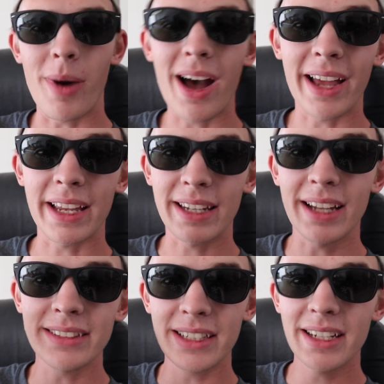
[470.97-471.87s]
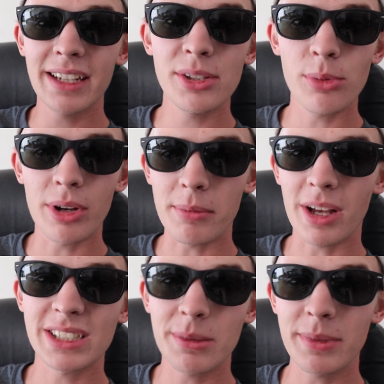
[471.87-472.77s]
my 1991
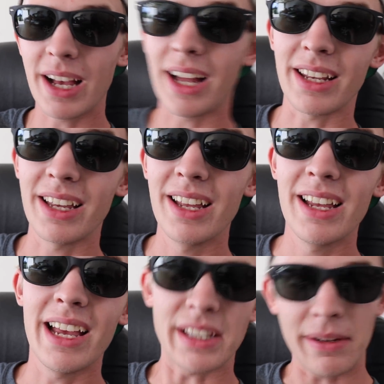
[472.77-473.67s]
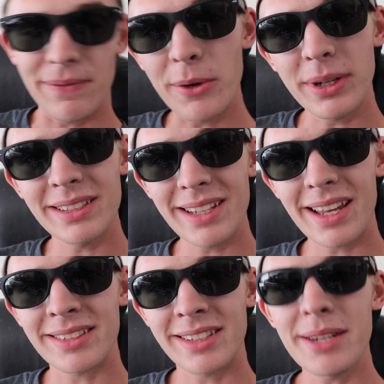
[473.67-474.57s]
Mazda Miata is a Focus
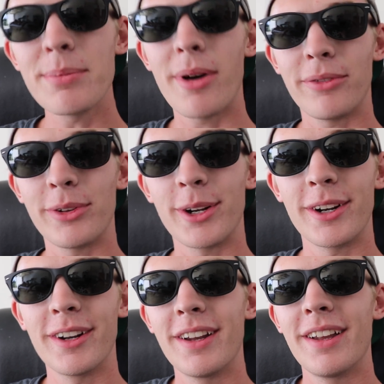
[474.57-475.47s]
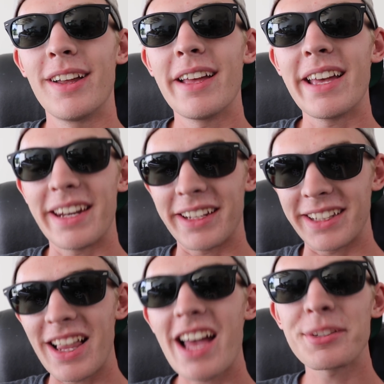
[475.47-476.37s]
ST muffler and a
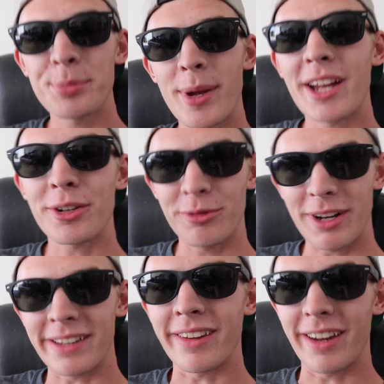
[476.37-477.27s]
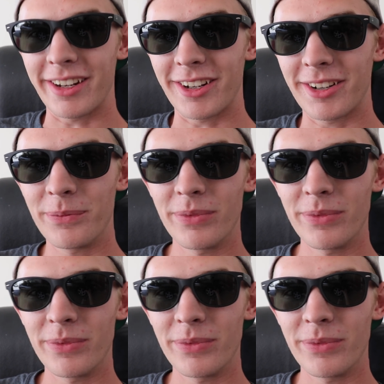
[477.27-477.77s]
glass pack resonator.